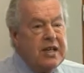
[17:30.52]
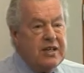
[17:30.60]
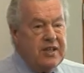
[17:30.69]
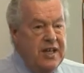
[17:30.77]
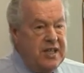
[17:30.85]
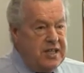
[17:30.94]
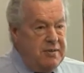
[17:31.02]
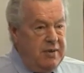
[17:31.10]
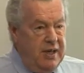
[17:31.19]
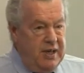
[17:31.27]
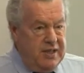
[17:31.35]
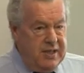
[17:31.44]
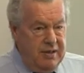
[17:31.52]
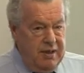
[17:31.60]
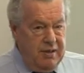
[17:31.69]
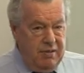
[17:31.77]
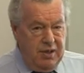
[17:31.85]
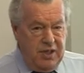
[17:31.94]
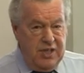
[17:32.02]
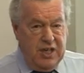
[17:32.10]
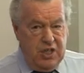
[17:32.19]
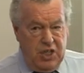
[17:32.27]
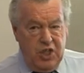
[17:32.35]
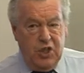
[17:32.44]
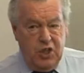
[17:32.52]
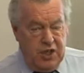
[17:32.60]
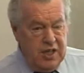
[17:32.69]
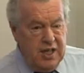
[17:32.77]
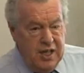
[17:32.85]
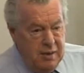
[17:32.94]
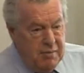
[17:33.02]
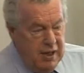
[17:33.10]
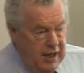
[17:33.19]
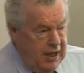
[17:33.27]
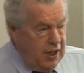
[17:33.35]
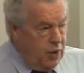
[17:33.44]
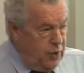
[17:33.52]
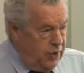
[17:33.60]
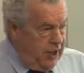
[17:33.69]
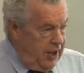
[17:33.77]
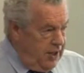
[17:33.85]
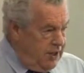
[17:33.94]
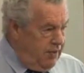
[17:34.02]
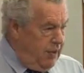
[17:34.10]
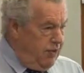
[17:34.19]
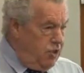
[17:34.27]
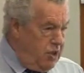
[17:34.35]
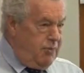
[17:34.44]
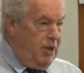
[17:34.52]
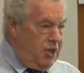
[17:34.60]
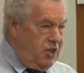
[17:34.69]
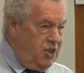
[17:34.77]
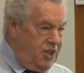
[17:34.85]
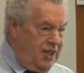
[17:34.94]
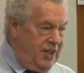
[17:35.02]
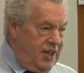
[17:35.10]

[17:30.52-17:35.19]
So histamine is something which is actually good, but like all things, if you have too much,